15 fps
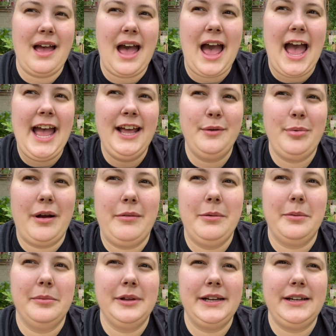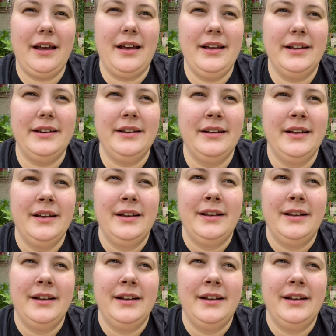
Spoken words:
I had probably done